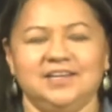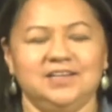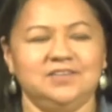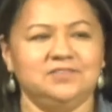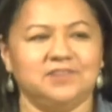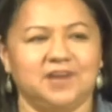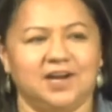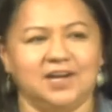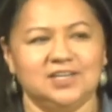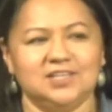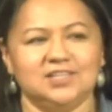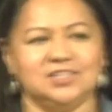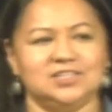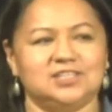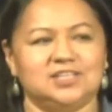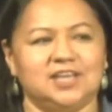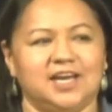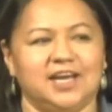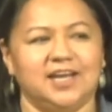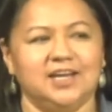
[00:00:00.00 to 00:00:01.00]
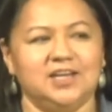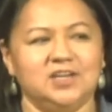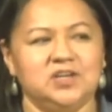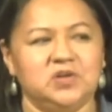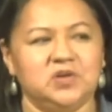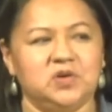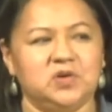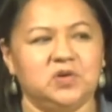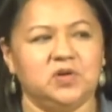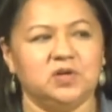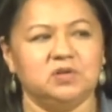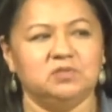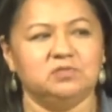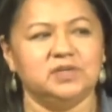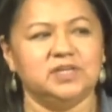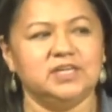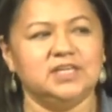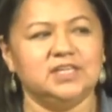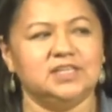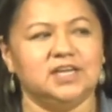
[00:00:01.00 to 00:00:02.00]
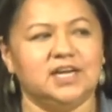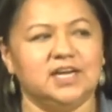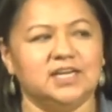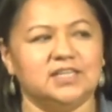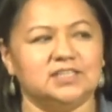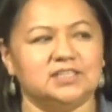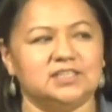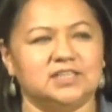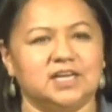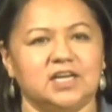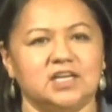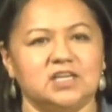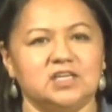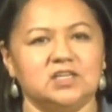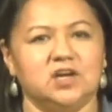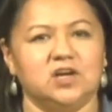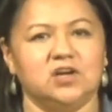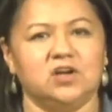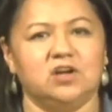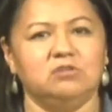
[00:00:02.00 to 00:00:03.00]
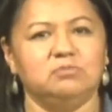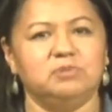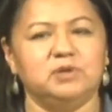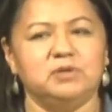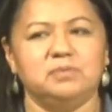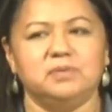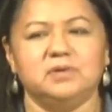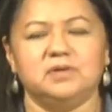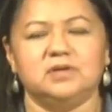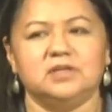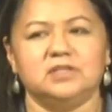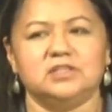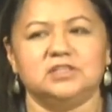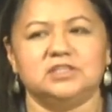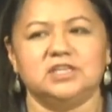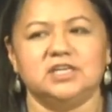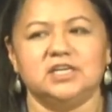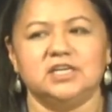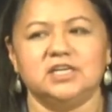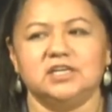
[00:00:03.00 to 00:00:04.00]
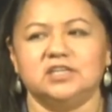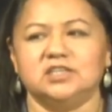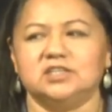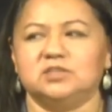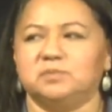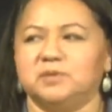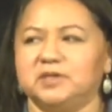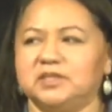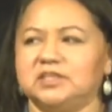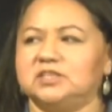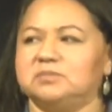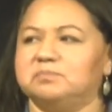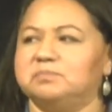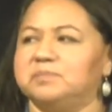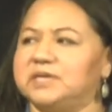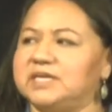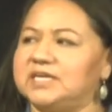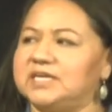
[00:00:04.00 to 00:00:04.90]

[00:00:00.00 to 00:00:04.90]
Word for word: didn't understand or realize that not all people could see and hear spirits.